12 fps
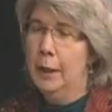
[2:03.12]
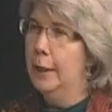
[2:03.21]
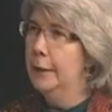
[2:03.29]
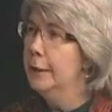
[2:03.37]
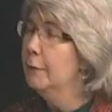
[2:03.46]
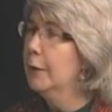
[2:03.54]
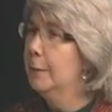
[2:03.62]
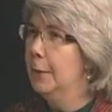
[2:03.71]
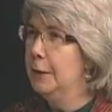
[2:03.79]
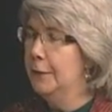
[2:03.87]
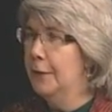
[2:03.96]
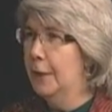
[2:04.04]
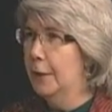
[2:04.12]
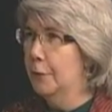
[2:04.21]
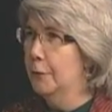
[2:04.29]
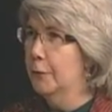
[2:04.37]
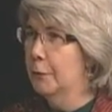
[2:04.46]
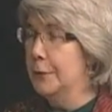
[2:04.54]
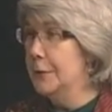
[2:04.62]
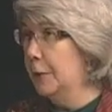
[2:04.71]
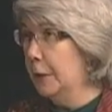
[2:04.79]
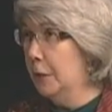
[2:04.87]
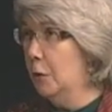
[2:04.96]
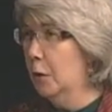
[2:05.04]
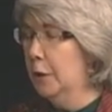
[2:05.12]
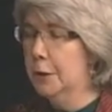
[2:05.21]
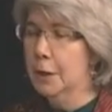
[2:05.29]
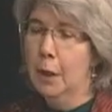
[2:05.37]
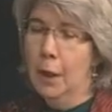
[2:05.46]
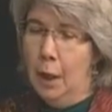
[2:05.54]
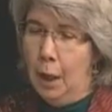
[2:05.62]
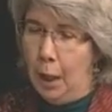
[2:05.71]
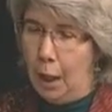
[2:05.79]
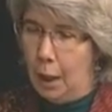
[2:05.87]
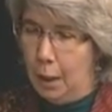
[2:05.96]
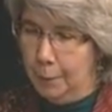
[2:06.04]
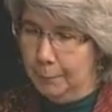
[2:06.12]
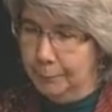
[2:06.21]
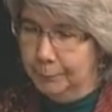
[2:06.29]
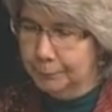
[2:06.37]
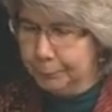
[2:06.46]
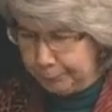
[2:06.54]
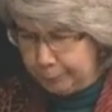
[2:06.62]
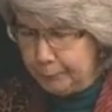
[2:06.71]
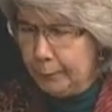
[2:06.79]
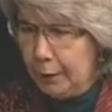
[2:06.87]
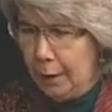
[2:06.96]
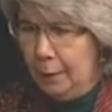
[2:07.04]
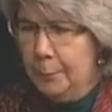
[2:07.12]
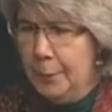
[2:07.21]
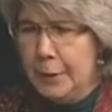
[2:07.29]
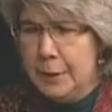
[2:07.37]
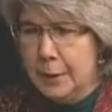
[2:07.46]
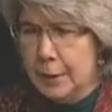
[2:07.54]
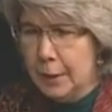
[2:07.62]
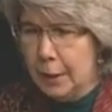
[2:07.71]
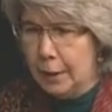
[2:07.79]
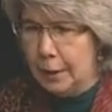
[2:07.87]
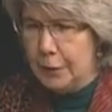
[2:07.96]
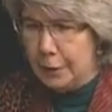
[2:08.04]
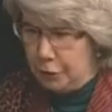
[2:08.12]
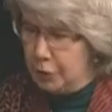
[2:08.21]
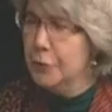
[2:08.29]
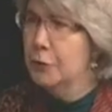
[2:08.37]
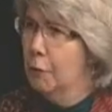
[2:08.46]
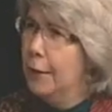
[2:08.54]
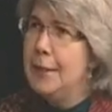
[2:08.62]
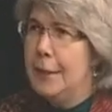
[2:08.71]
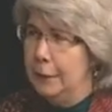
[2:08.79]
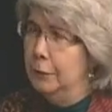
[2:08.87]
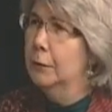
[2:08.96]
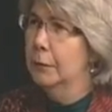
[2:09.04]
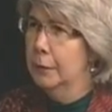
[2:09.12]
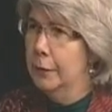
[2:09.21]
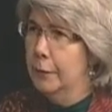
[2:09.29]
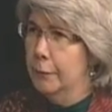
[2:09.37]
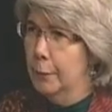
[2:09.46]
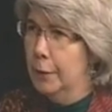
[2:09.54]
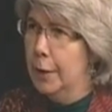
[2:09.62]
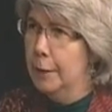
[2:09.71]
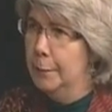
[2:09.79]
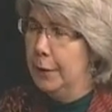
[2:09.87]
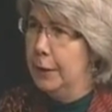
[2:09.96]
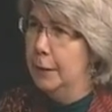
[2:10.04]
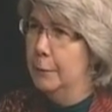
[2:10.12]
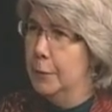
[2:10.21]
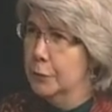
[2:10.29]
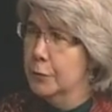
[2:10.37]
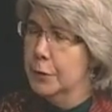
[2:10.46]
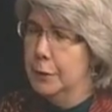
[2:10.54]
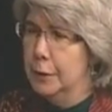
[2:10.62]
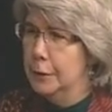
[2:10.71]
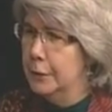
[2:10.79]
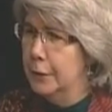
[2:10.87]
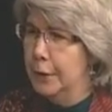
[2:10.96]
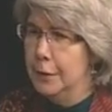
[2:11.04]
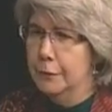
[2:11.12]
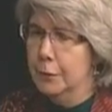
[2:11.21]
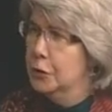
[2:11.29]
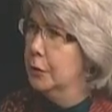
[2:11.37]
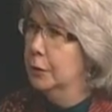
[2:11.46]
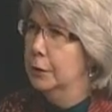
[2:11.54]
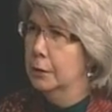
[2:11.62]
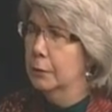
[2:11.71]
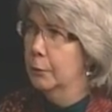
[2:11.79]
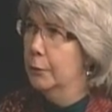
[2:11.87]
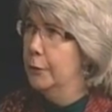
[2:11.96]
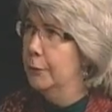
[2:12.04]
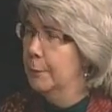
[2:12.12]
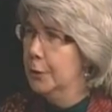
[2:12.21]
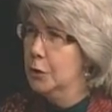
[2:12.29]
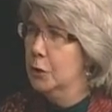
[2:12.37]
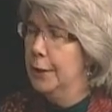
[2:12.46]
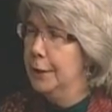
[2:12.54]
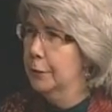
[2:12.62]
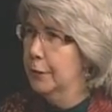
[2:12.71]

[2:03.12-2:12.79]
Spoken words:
And he recommended that I go to school and study hard. But just writing is what I became interested in. Science fiction was much later.